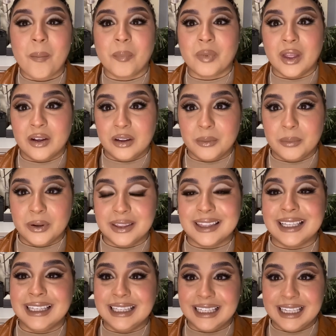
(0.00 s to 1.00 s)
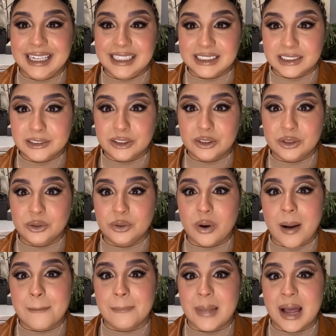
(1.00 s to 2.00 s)
I'm gonna put the link to
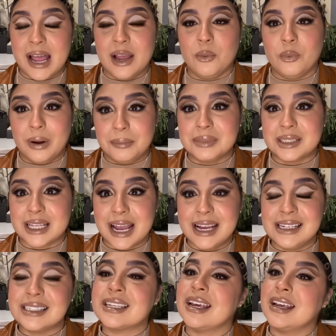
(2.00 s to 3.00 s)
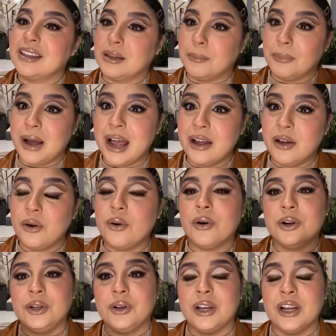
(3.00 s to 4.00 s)
my website in the bio, or
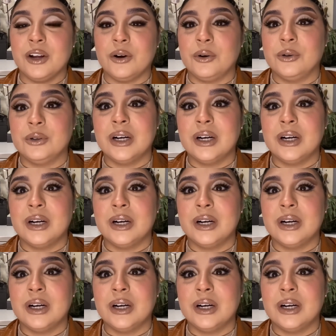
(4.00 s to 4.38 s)
you can go